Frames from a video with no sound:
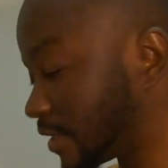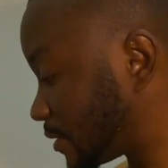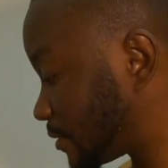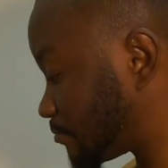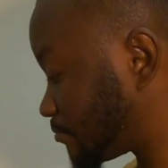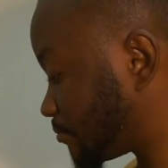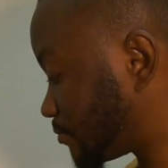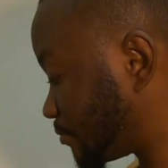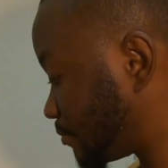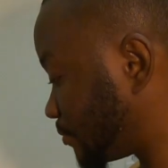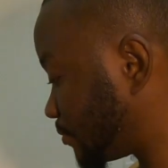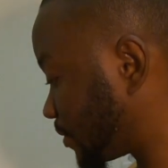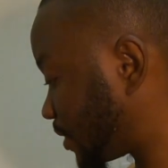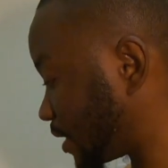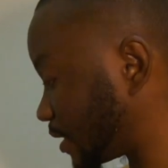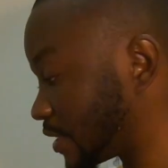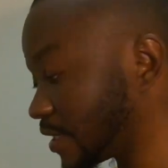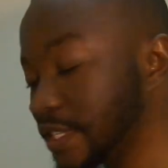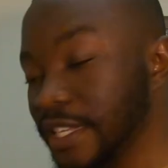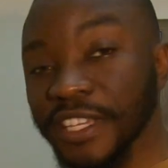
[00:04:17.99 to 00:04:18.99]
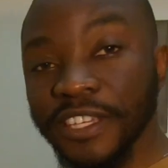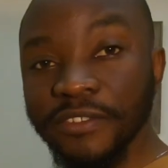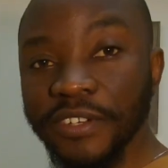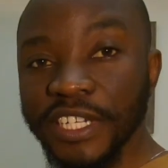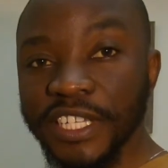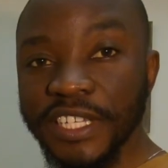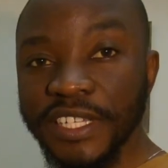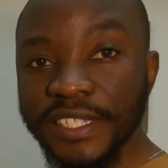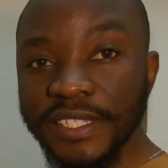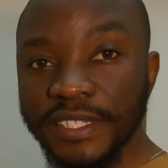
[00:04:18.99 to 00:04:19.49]
and then
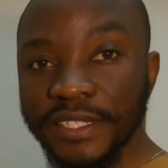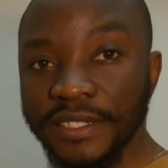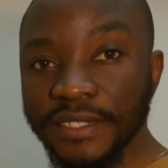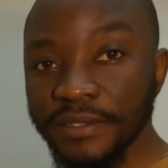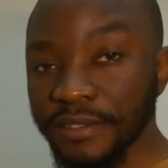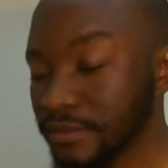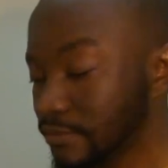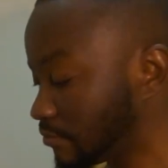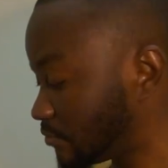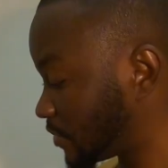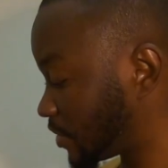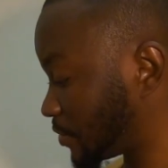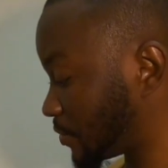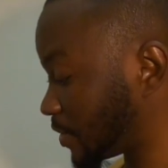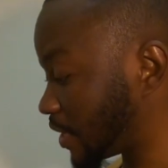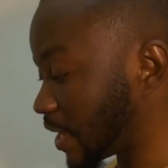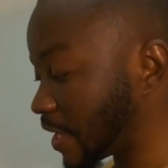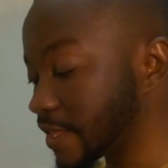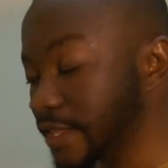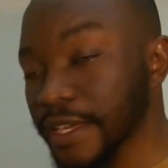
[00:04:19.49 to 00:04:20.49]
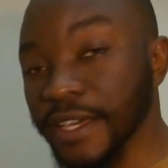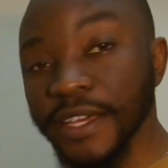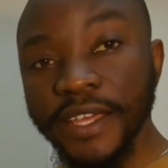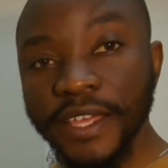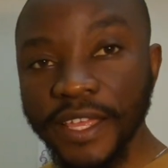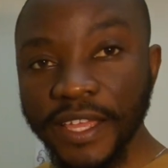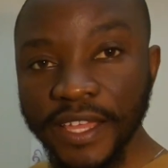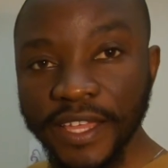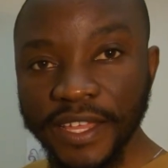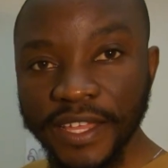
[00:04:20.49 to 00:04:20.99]
so up next we're gonna beat
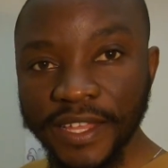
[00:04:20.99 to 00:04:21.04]
the